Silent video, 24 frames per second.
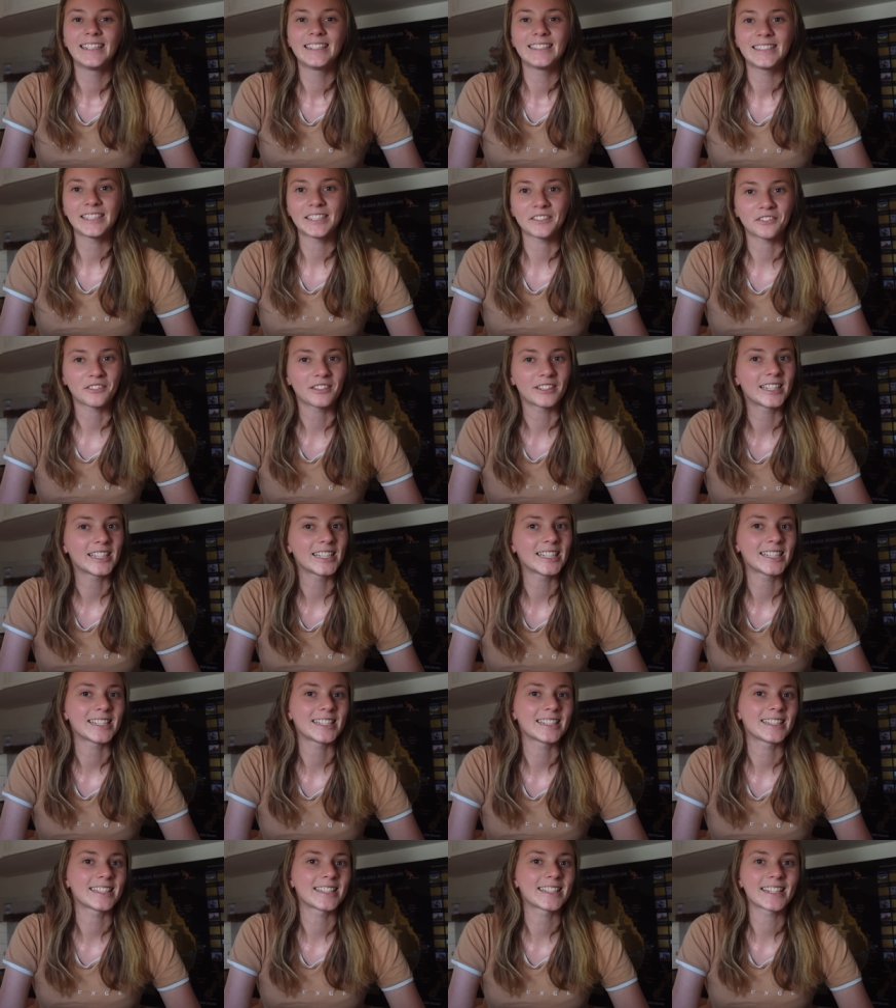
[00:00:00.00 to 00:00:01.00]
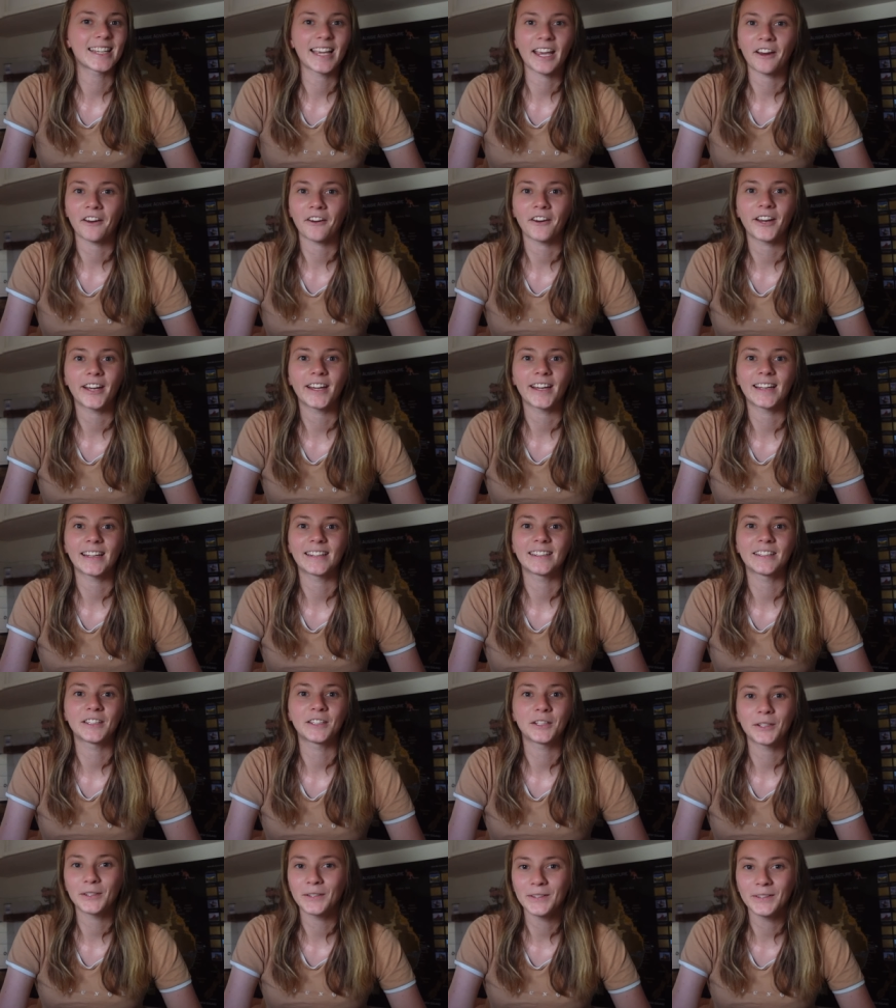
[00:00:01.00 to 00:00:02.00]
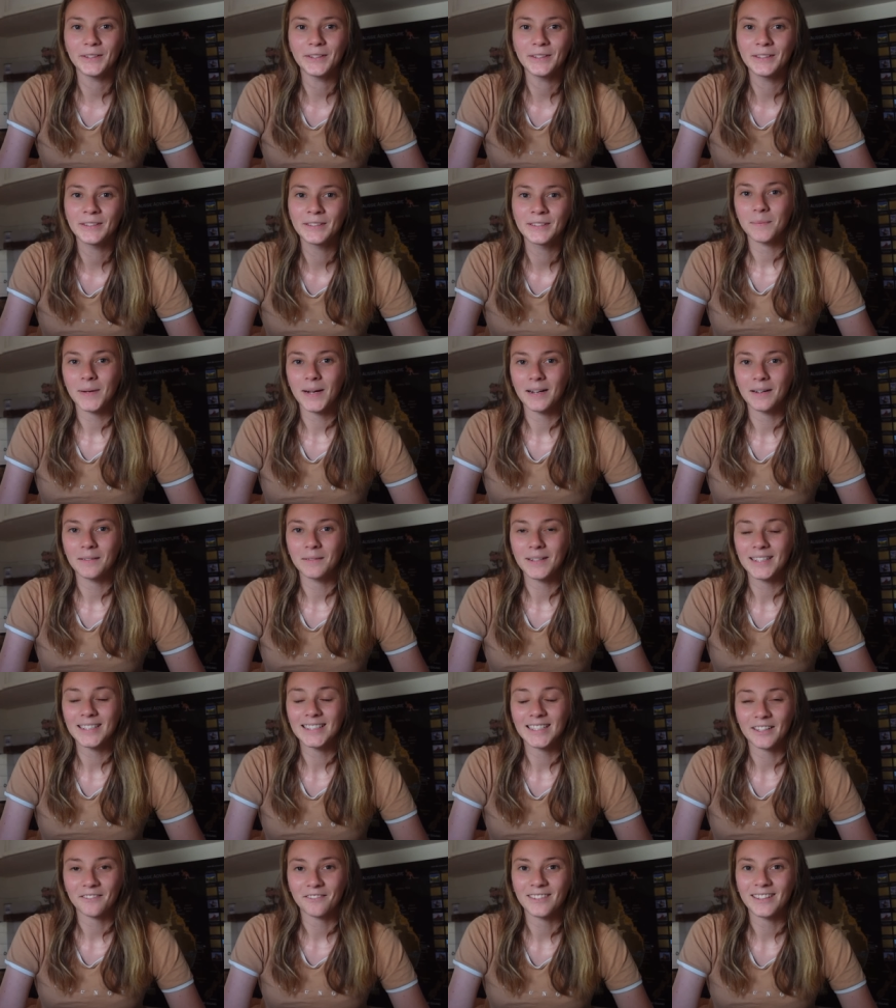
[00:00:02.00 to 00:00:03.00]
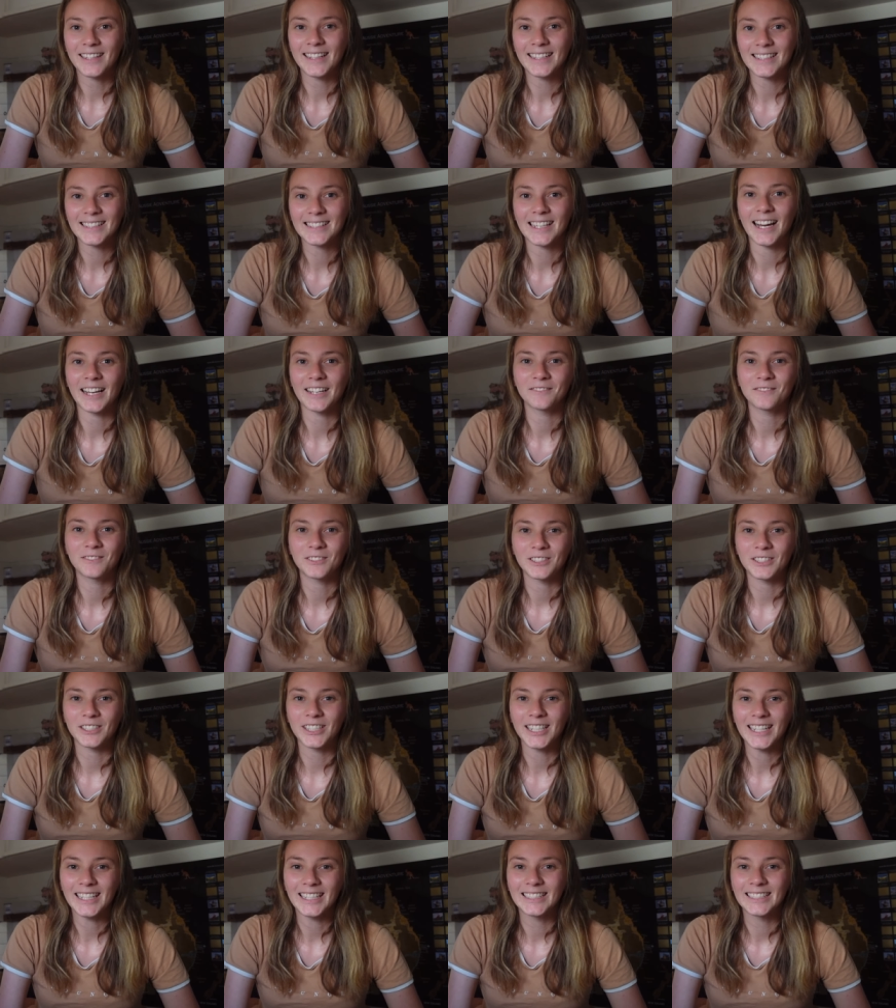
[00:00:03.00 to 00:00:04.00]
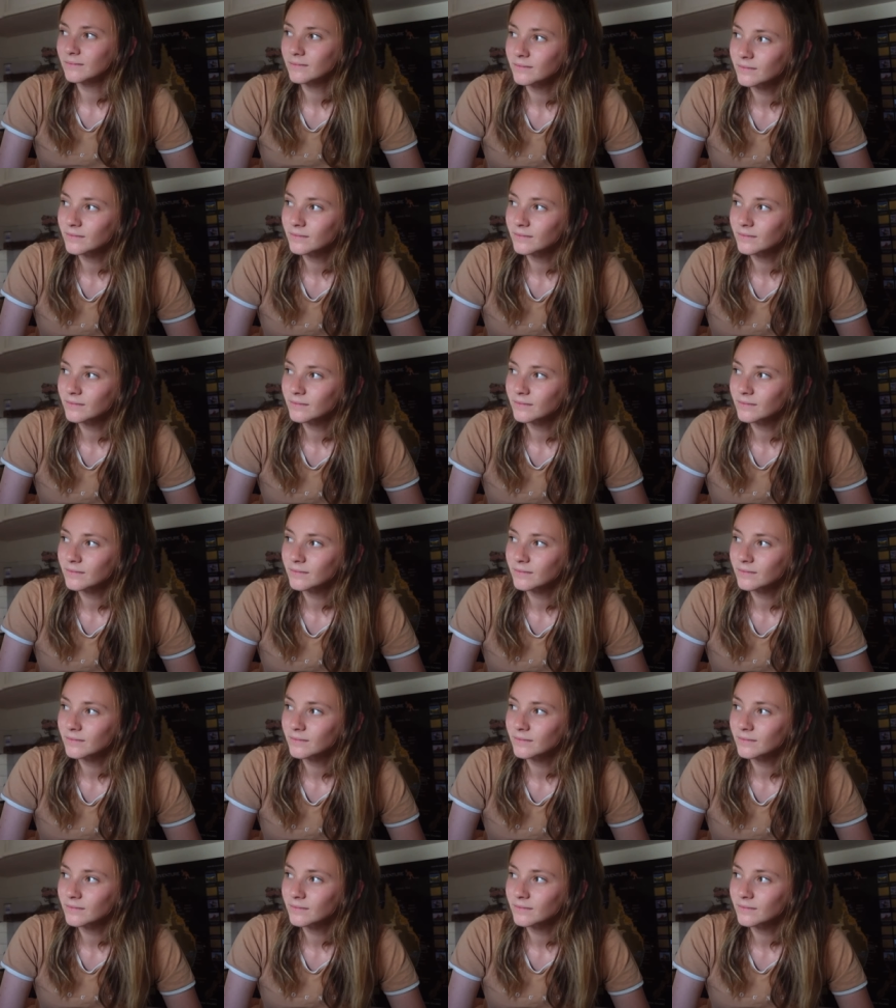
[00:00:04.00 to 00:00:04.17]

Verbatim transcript: different and scary and new, but we're definitely excited for it.